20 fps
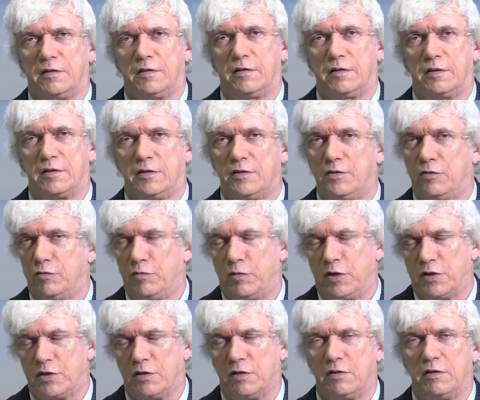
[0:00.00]
this new
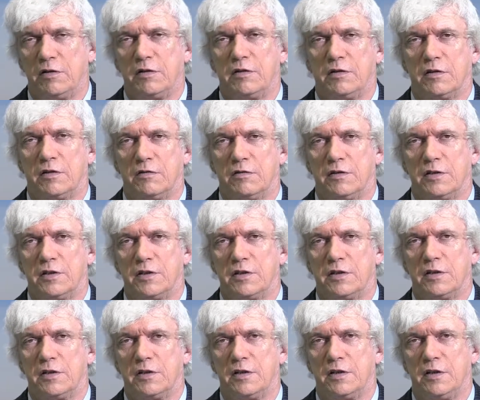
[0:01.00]
Marshall-Lerner condition.